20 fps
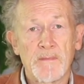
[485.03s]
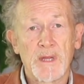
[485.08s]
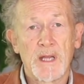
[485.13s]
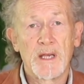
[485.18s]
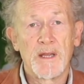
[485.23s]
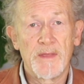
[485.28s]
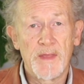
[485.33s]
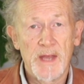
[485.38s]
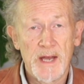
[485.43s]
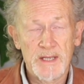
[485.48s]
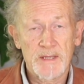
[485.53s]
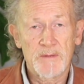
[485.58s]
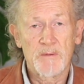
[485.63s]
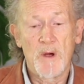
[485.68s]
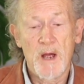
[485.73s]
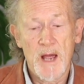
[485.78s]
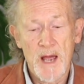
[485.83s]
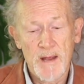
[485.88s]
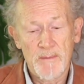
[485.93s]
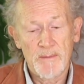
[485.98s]
And that's
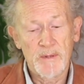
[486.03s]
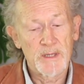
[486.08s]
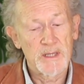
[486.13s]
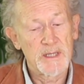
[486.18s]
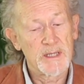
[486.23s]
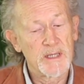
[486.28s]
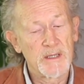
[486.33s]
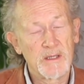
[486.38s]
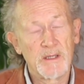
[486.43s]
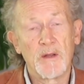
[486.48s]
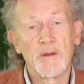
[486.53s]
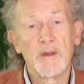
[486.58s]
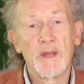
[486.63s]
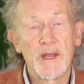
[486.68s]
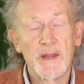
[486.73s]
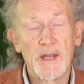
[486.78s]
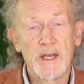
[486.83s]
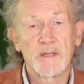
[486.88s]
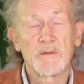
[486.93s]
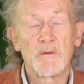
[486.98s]
what happens,
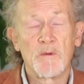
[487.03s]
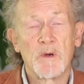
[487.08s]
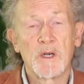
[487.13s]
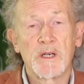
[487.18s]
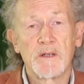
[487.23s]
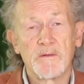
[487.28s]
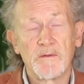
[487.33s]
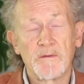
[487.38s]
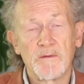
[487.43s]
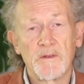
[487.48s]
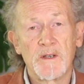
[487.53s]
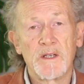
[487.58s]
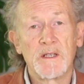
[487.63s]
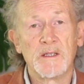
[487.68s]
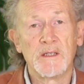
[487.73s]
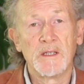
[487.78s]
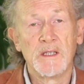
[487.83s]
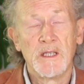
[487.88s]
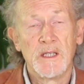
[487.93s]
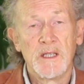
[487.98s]
that's what one can
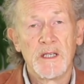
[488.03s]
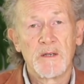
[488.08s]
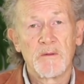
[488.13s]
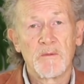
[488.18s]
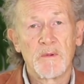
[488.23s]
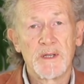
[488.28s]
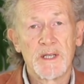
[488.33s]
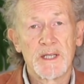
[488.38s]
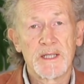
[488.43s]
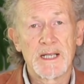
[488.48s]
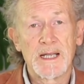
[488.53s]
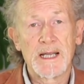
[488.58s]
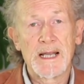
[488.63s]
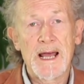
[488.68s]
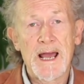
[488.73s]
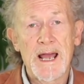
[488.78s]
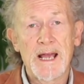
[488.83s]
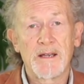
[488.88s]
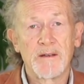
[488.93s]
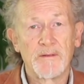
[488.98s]
feel when there's a
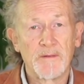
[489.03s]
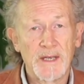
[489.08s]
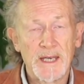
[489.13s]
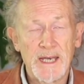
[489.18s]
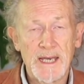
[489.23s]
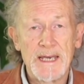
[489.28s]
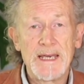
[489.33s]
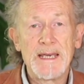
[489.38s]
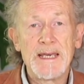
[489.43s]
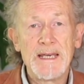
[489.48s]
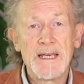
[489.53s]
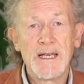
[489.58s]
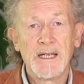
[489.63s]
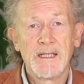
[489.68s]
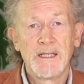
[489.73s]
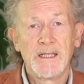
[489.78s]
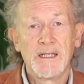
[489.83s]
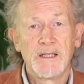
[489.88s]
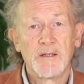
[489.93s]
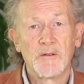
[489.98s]
lack of ki
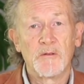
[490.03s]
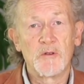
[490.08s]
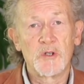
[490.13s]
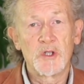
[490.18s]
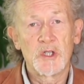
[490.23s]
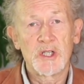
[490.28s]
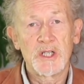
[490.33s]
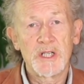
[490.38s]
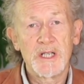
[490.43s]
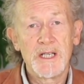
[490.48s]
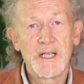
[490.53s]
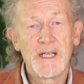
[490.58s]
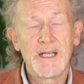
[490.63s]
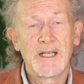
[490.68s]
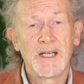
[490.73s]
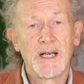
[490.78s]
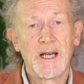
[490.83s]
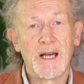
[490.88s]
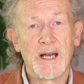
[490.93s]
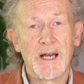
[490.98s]
or chi
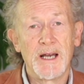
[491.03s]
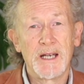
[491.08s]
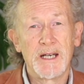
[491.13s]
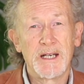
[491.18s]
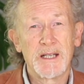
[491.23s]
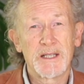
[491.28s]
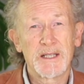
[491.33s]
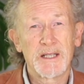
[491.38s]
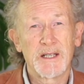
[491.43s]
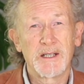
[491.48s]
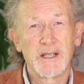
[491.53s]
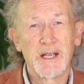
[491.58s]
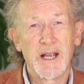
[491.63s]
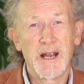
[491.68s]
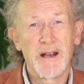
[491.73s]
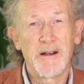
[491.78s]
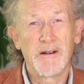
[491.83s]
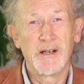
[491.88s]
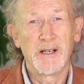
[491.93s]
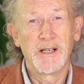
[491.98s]
in a certain
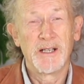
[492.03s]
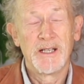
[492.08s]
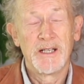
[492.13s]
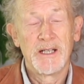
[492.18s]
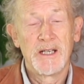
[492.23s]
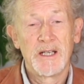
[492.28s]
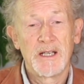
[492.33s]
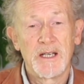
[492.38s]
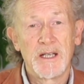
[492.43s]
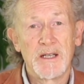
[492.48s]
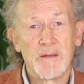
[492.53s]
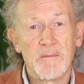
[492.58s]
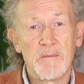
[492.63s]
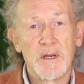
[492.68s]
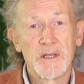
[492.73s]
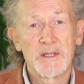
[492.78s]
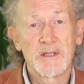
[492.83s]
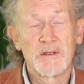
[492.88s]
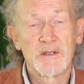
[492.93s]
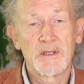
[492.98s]
area. The
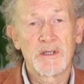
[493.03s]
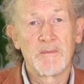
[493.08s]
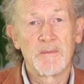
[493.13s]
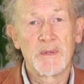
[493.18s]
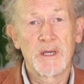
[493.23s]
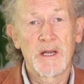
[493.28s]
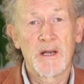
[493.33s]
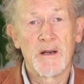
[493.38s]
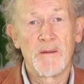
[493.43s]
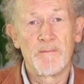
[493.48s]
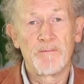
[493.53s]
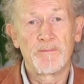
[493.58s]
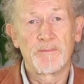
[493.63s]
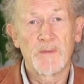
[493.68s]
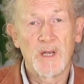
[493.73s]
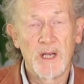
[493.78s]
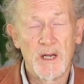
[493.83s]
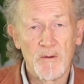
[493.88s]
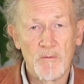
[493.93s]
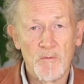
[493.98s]
muscles can become
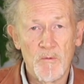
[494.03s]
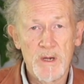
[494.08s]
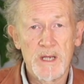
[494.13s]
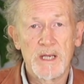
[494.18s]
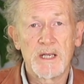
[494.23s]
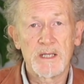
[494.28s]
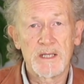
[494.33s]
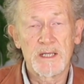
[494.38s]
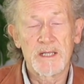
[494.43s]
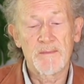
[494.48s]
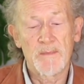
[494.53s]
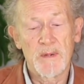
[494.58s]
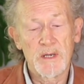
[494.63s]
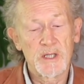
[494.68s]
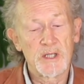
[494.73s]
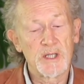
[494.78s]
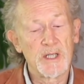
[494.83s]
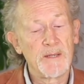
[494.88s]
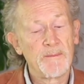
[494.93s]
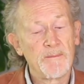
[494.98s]
weak and
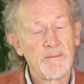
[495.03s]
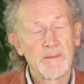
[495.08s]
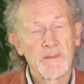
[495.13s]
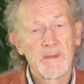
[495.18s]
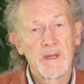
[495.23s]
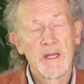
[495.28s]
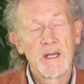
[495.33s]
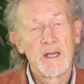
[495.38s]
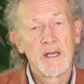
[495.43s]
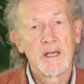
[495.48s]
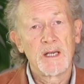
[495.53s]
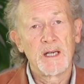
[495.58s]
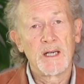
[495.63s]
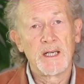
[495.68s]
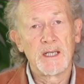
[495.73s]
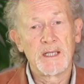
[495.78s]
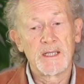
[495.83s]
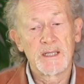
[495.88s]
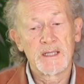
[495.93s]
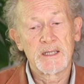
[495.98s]
spongy
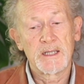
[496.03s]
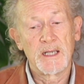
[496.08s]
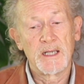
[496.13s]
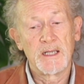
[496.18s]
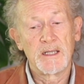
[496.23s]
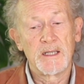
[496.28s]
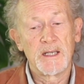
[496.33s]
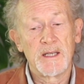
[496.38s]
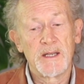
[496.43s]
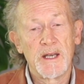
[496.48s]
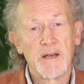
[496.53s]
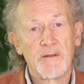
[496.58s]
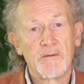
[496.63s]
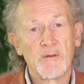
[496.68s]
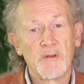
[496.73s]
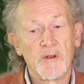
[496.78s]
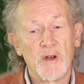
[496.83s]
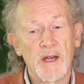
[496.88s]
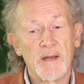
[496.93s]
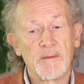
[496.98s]
and
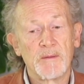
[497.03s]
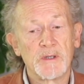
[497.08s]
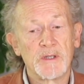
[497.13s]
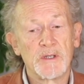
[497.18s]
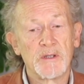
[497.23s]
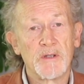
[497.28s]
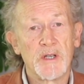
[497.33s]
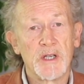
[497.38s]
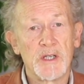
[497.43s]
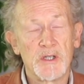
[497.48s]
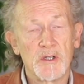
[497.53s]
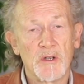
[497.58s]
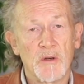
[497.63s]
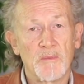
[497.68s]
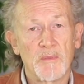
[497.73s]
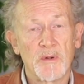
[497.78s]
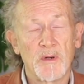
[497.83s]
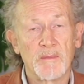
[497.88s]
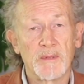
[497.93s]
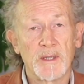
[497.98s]
therefore not able to do their job
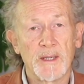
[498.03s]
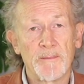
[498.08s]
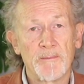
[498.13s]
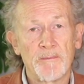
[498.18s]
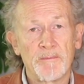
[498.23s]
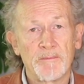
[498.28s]
properly.